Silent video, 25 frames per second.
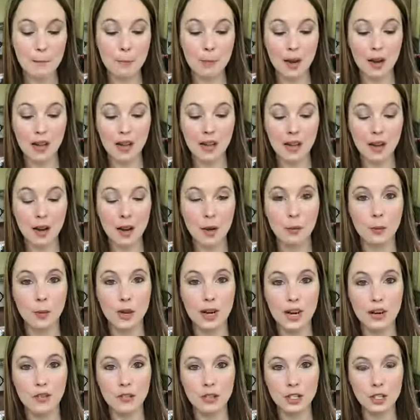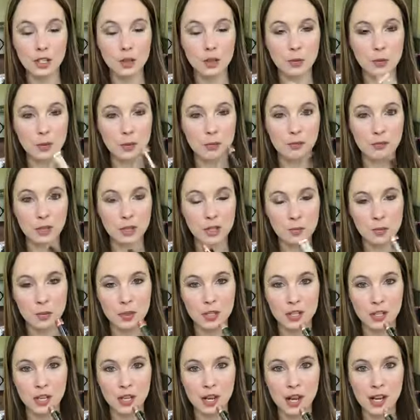But whenever you first
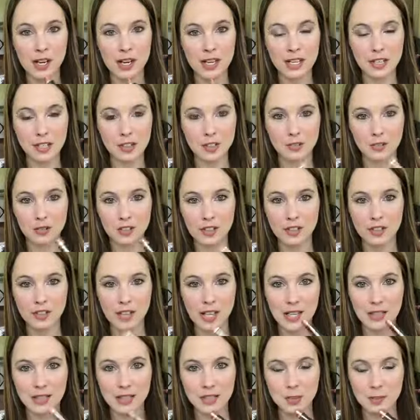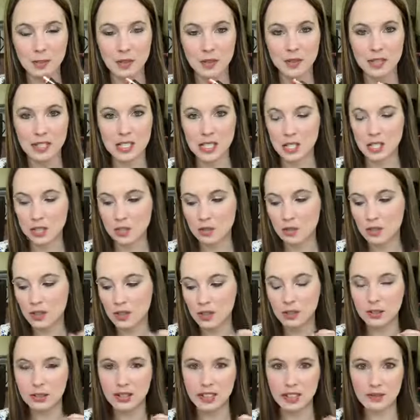put it on and you feel that little bit of a tingle,
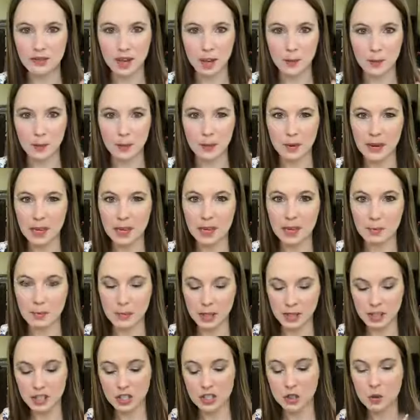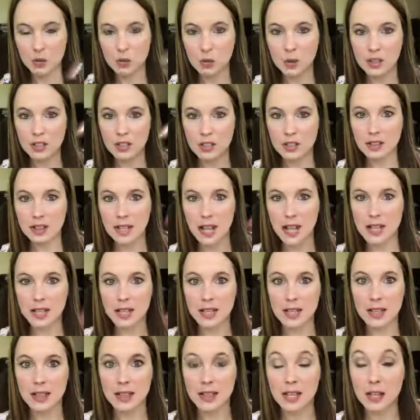it'll evaporate. But you want
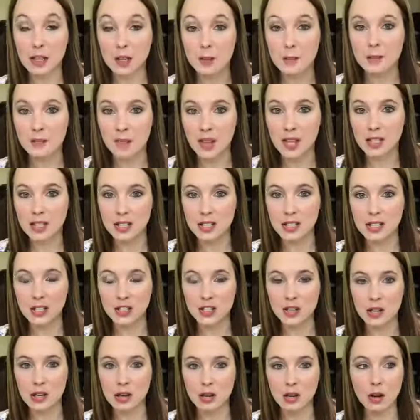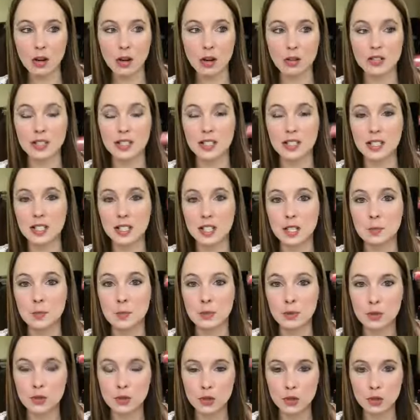that in there, that denatured alcohol, to keep
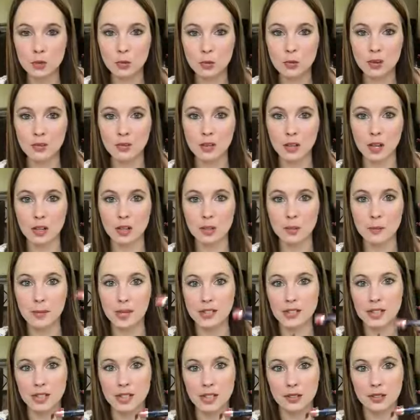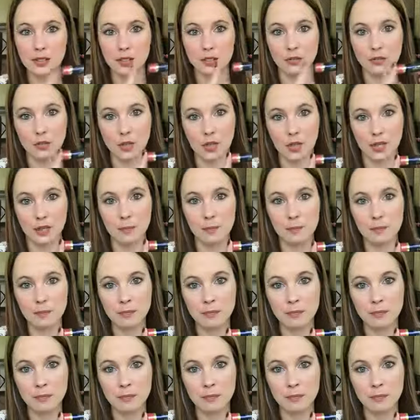your tube of color bacteria free.